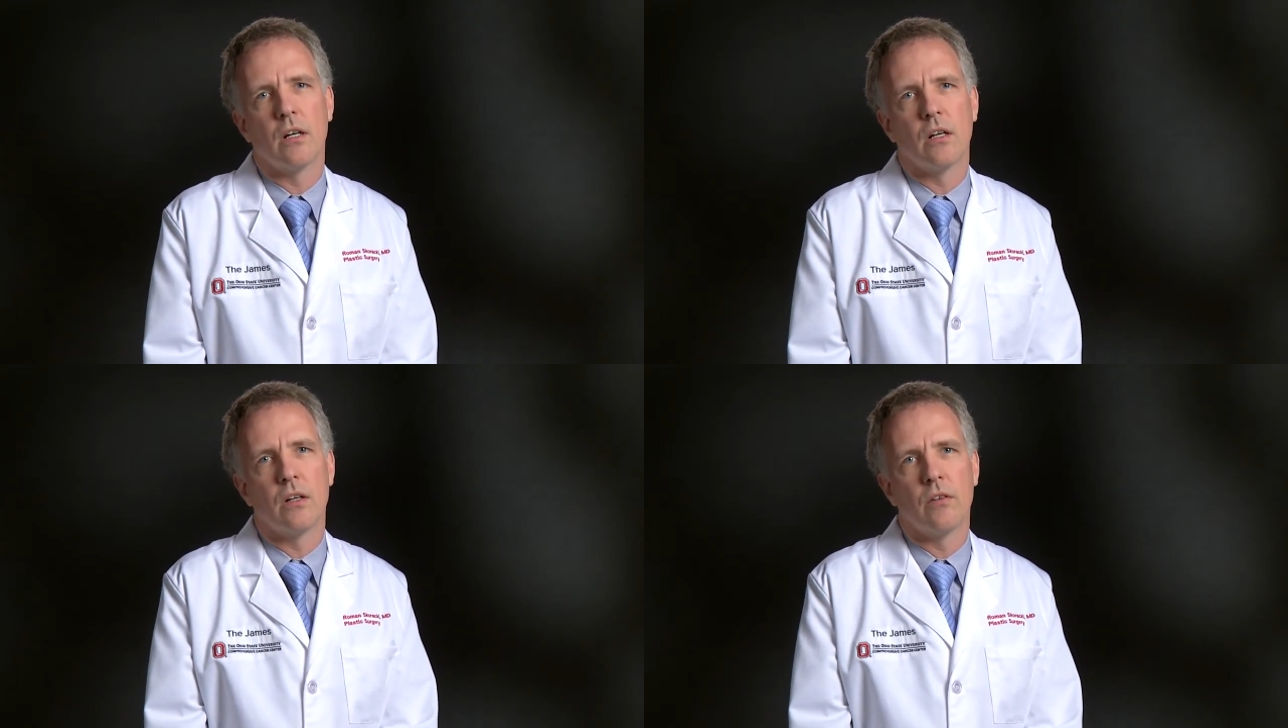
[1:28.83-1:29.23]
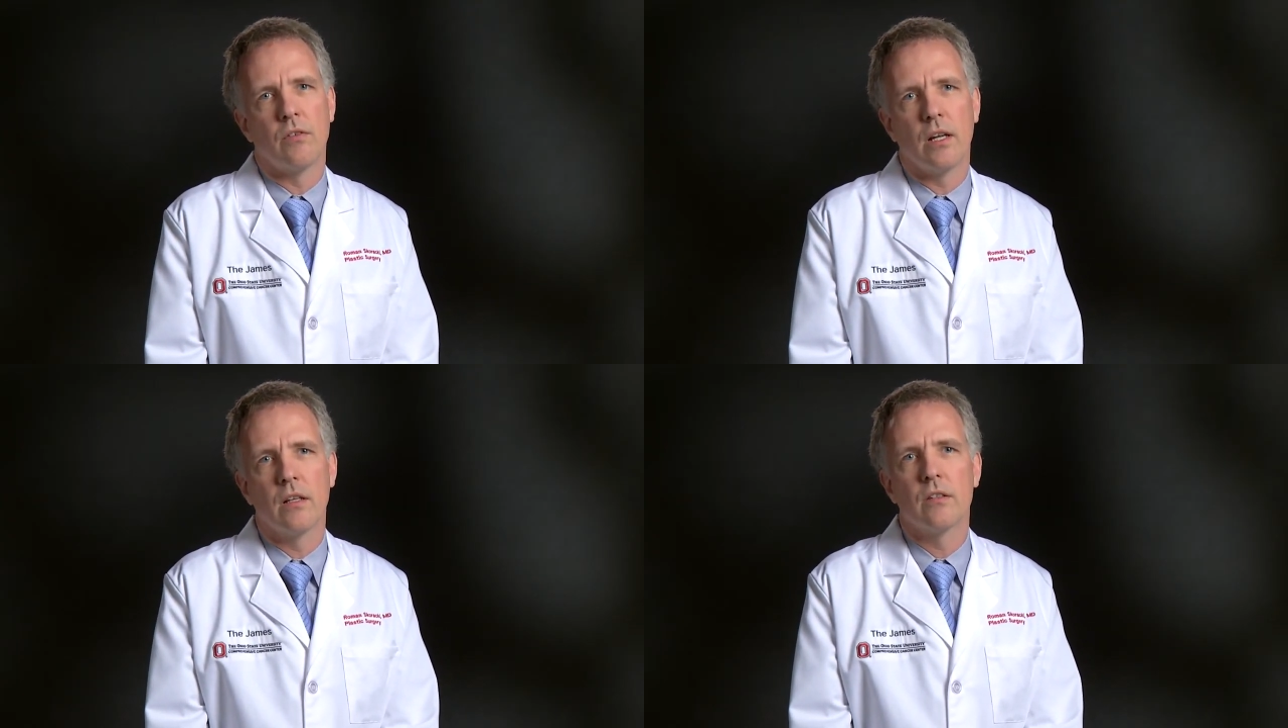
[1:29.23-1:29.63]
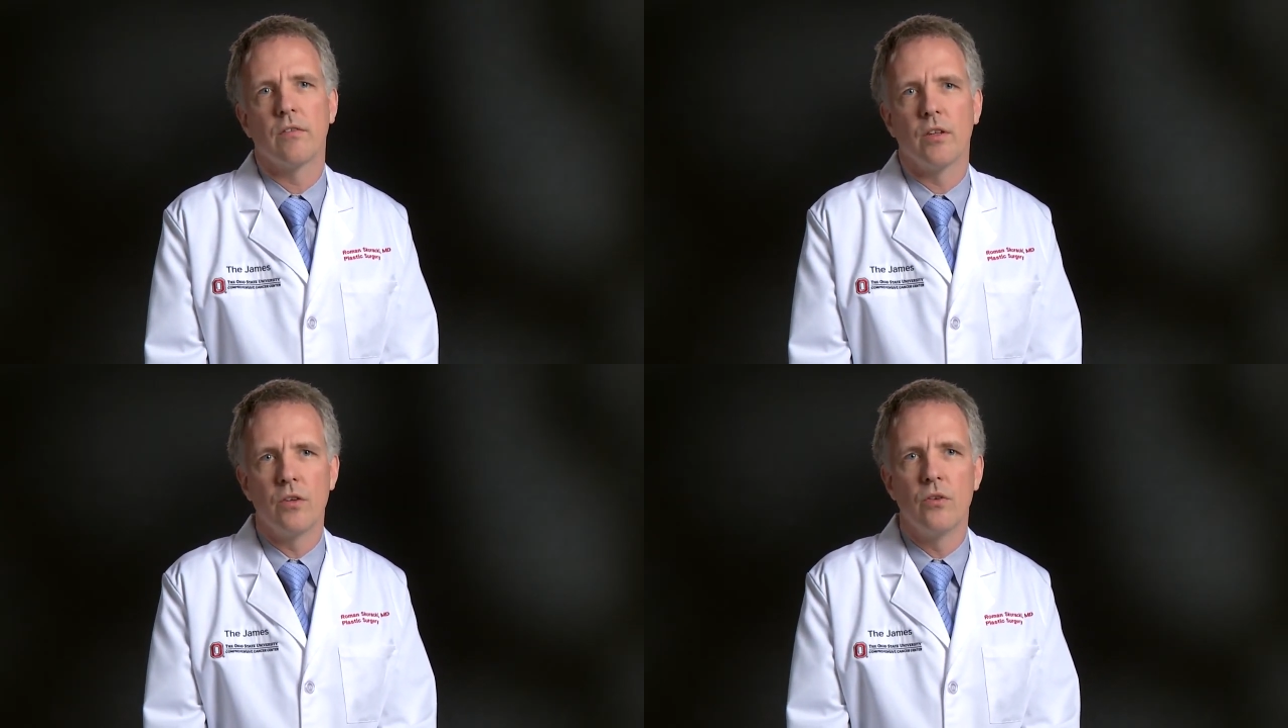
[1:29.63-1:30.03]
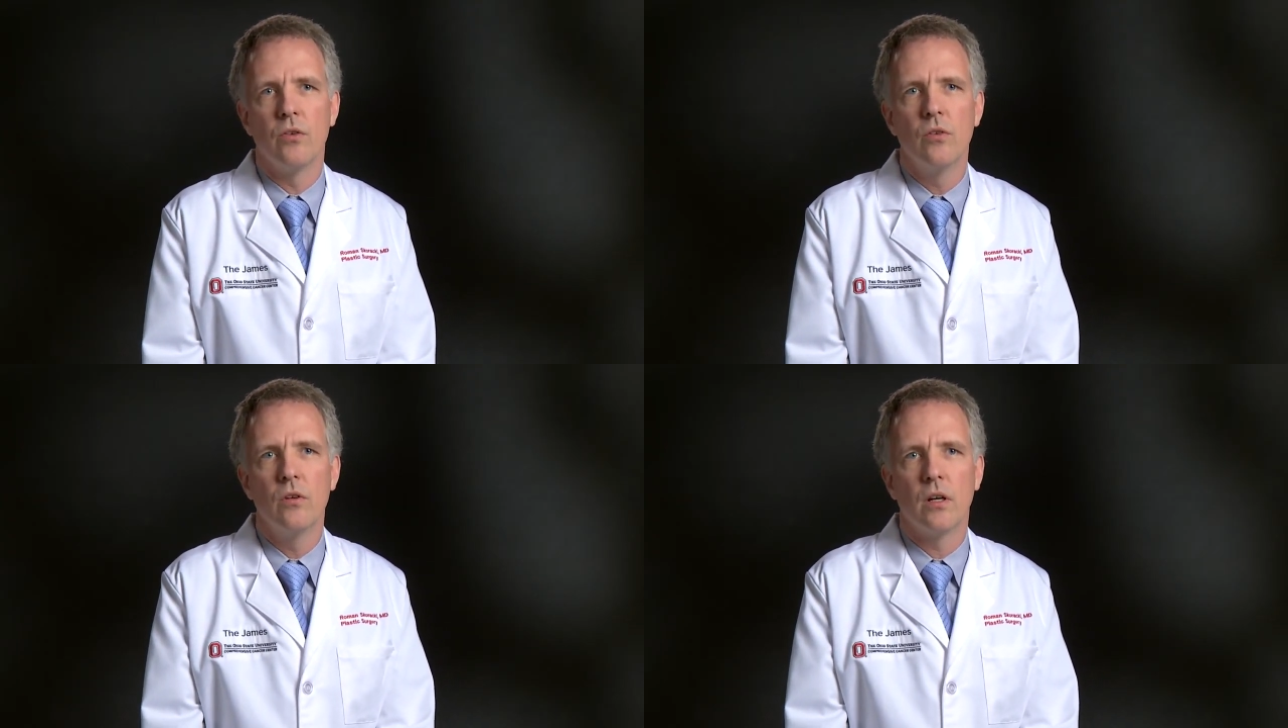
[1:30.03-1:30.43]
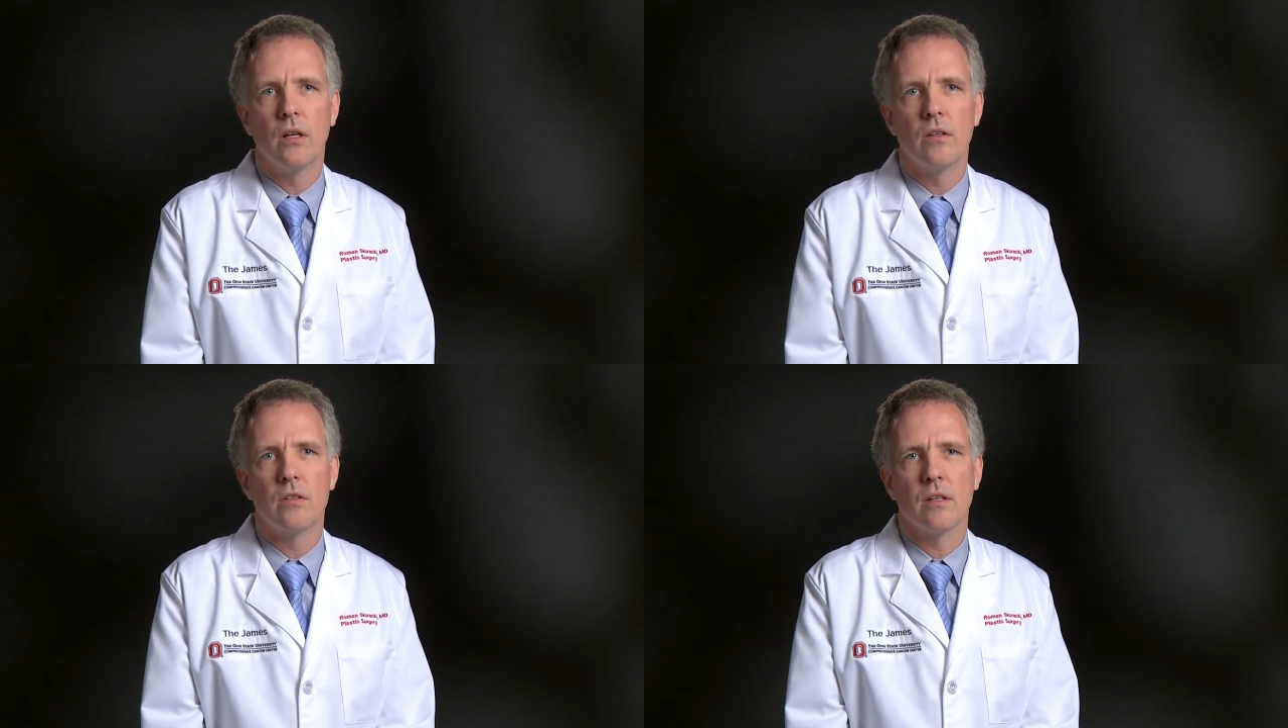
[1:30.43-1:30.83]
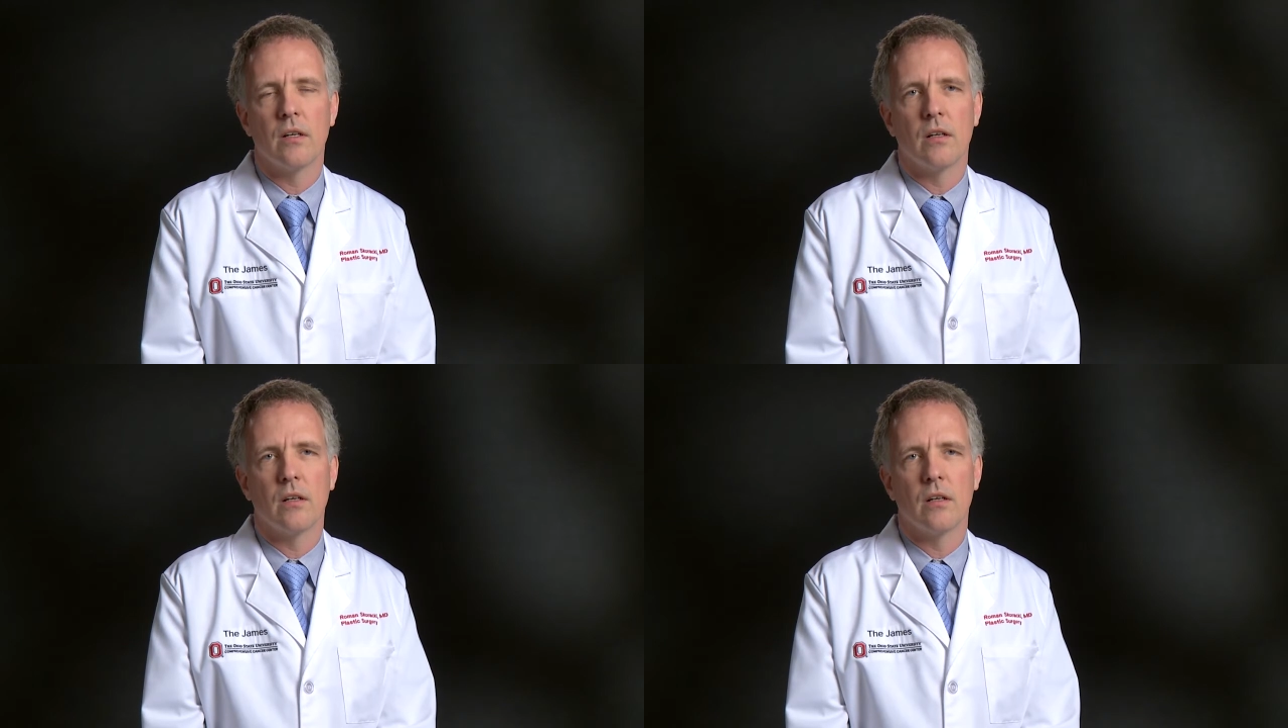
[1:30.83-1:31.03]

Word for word: are relatively new, and